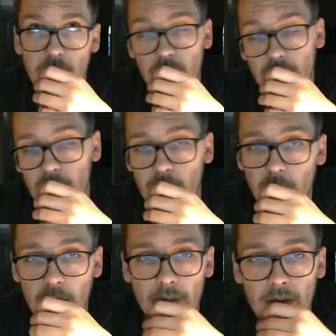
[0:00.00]

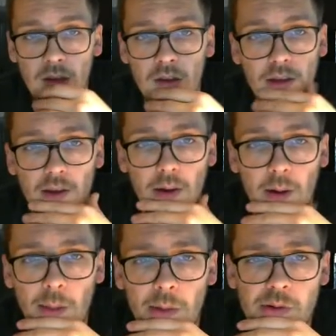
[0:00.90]
Maybe.
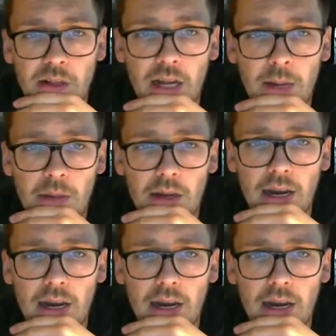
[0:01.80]
Others claim that